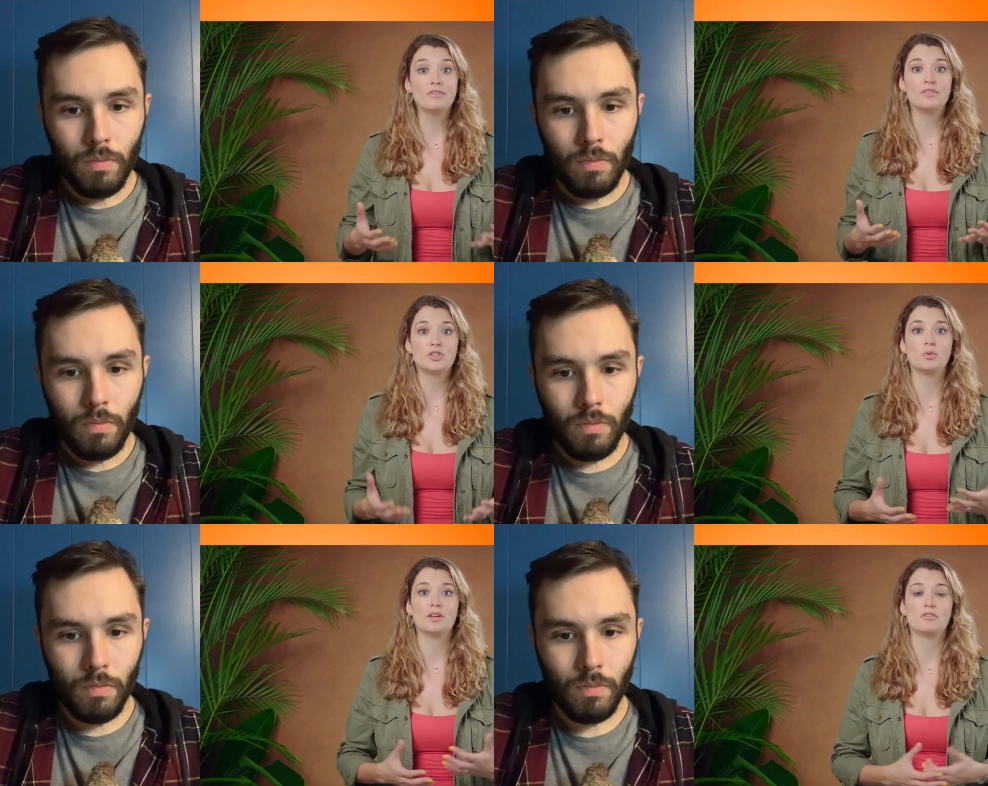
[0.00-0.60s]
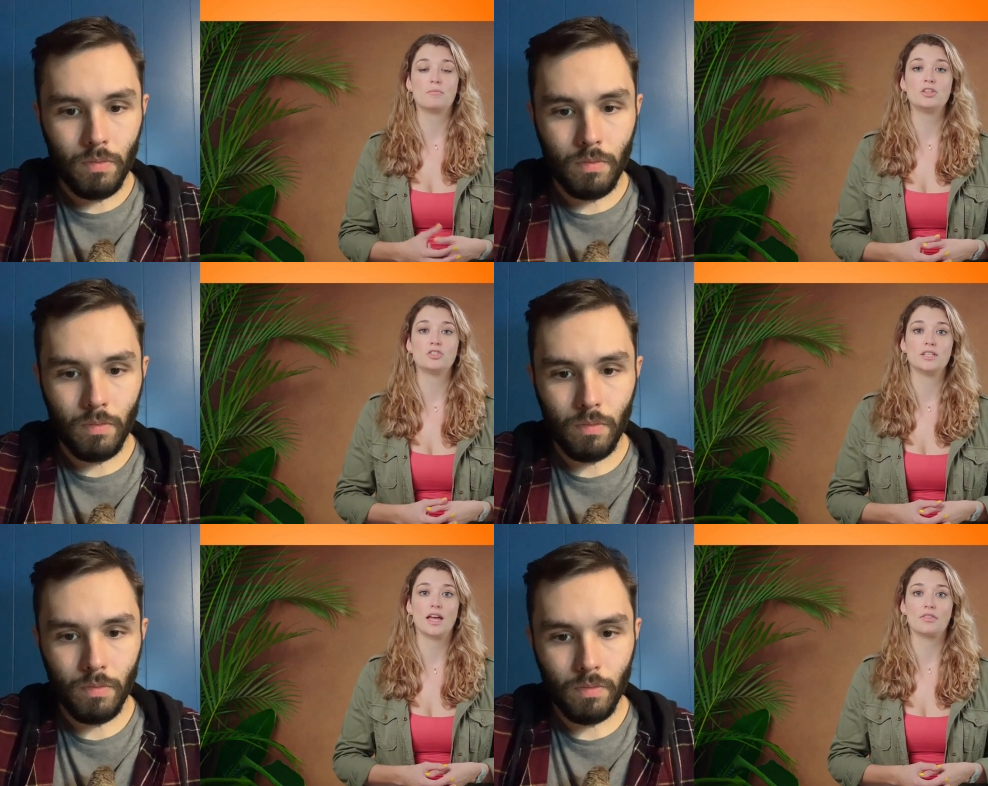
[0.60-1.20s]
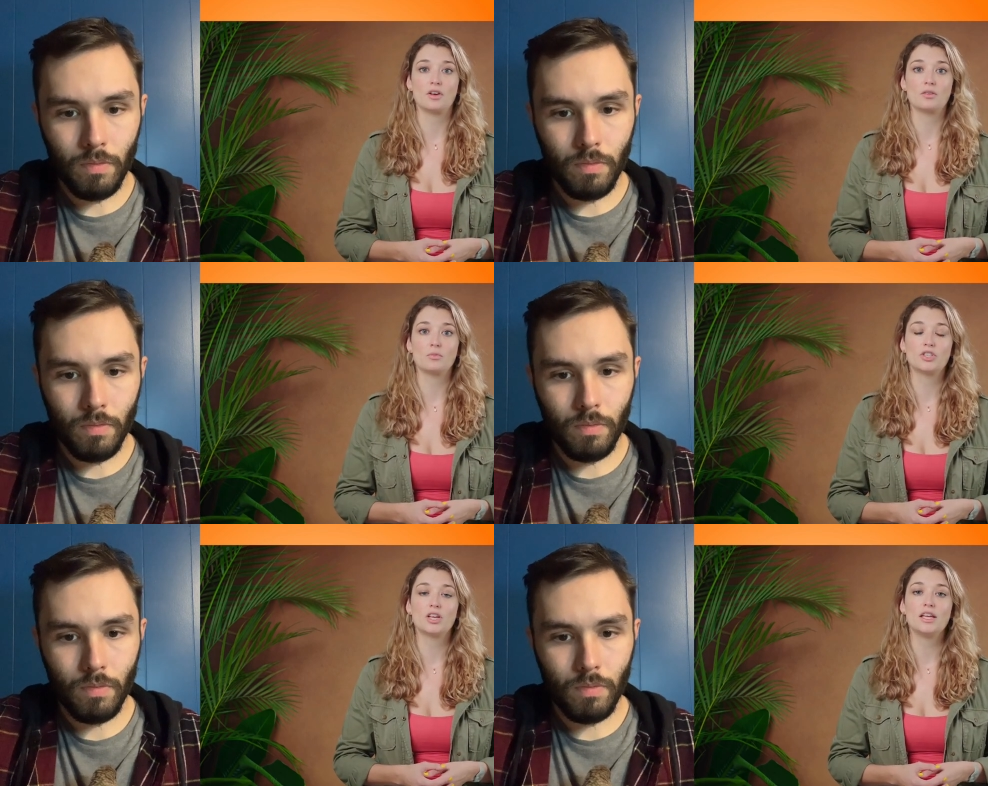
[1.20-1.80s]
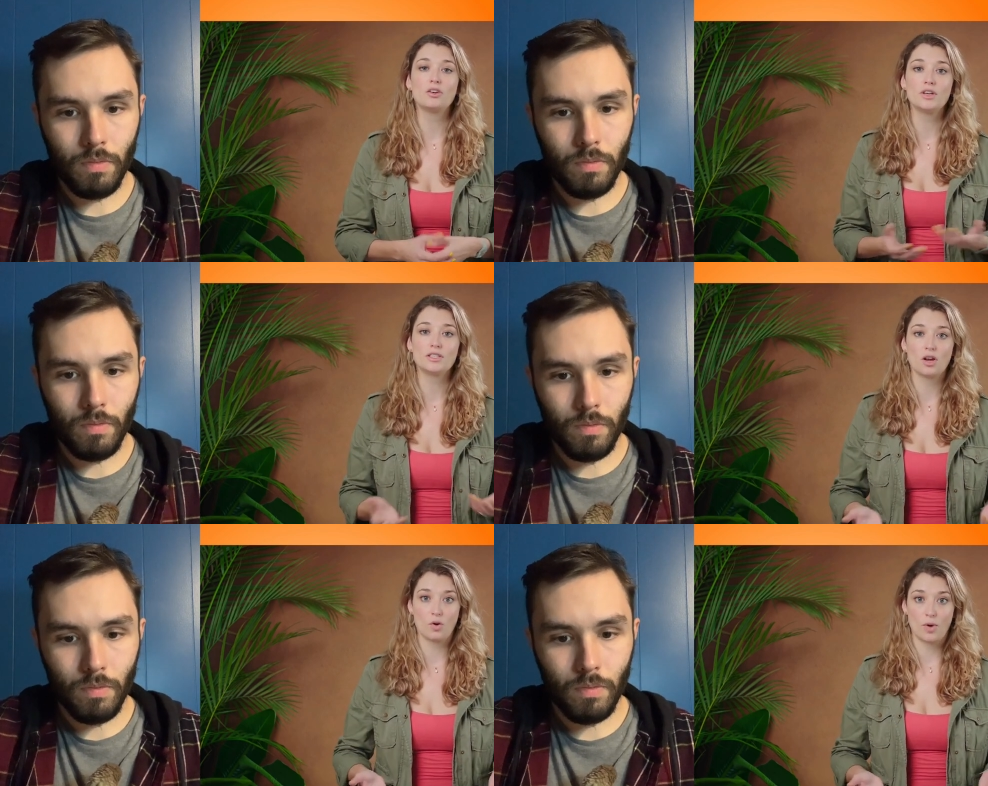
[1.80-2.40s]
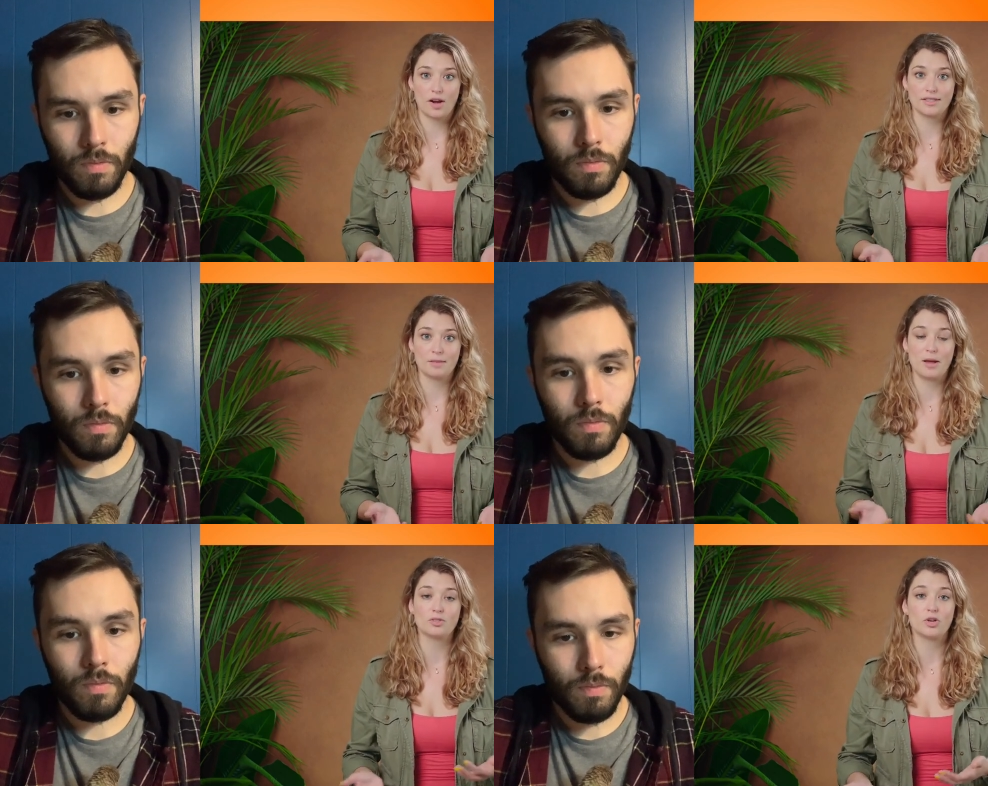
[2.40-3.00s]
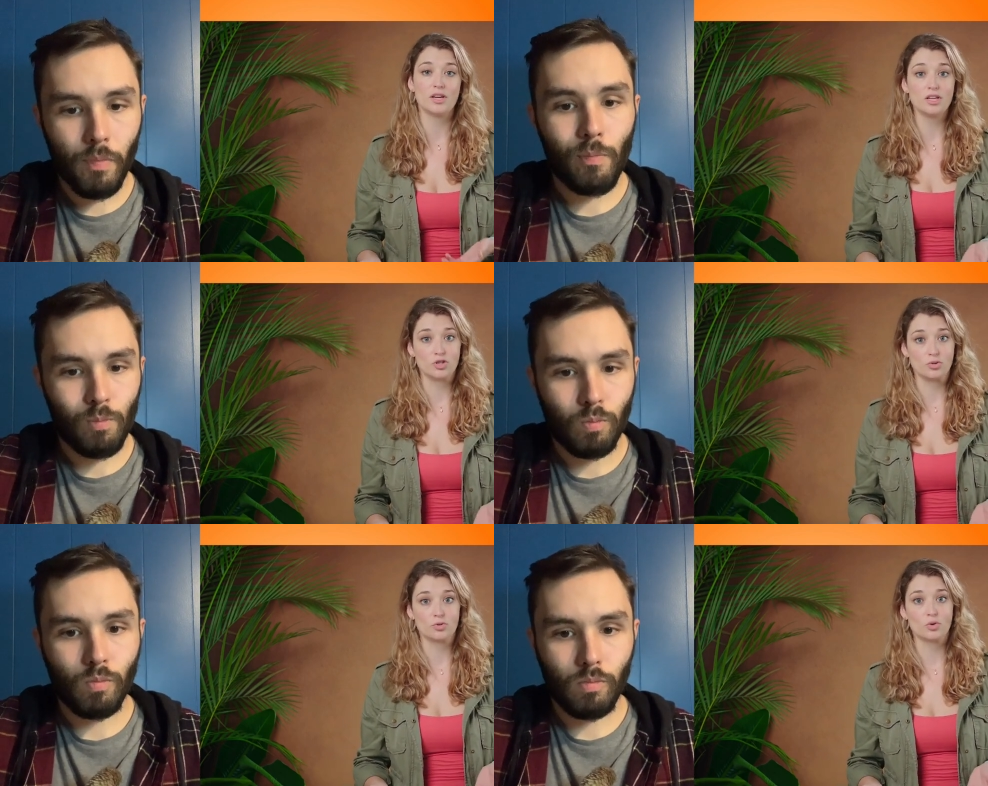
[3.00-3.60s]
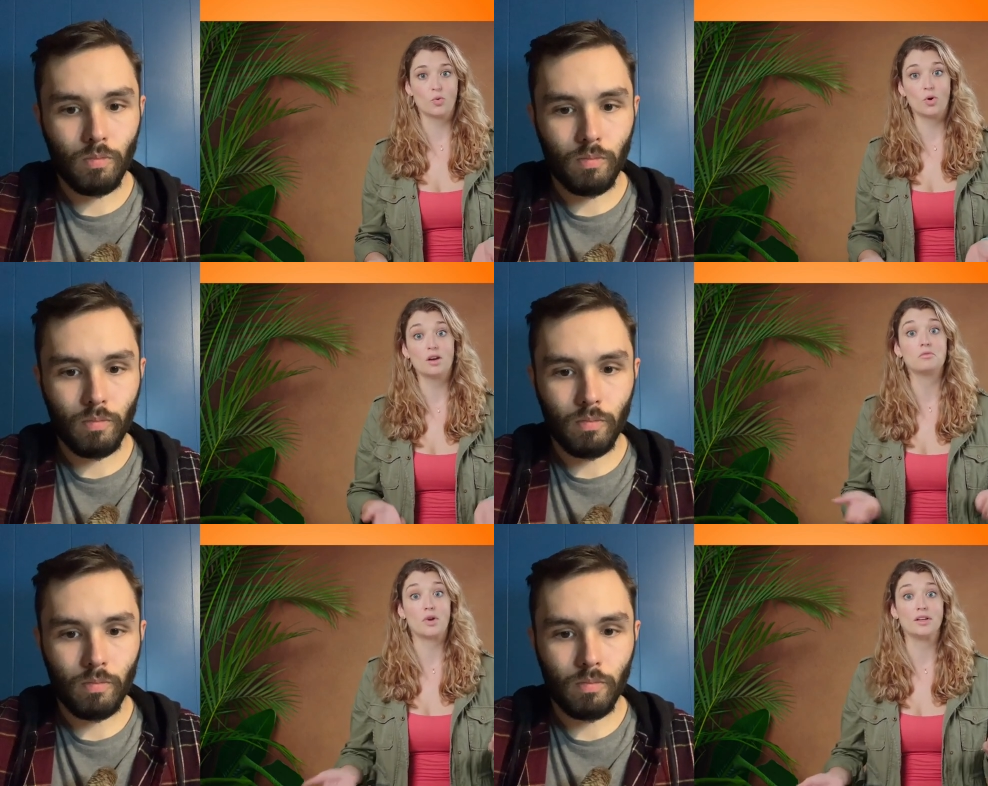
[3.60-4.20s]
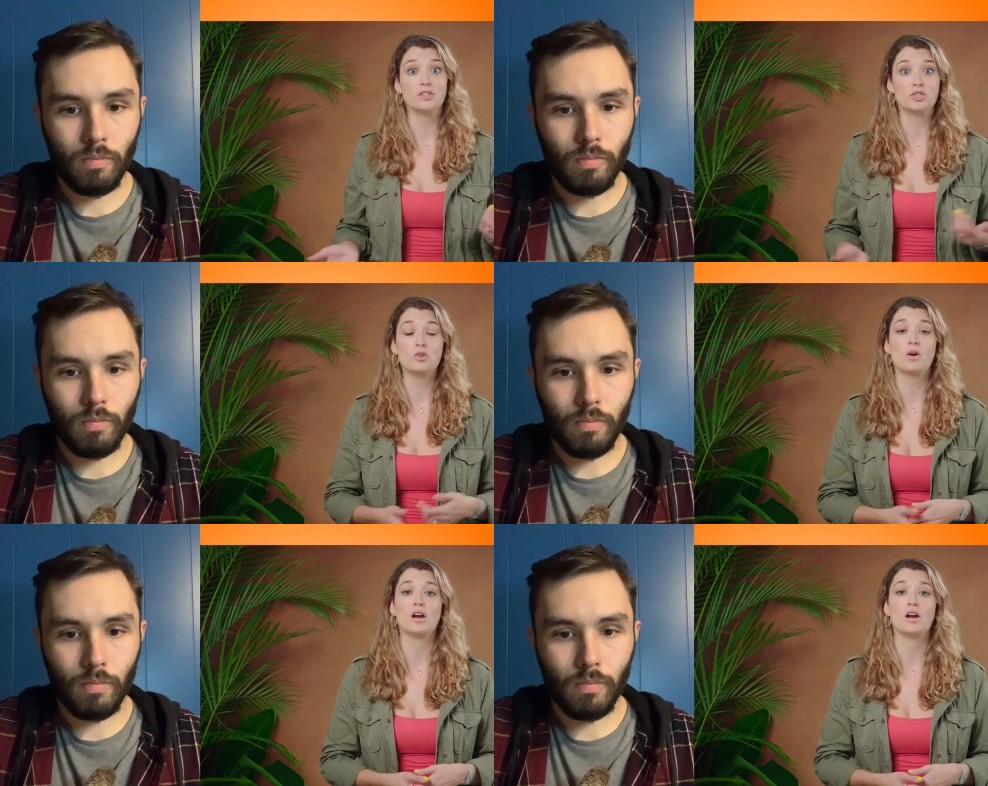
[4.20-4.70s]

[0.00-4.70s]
Speaker 1: of visual information together, which can increase our awareness about certain issues or greatly skew our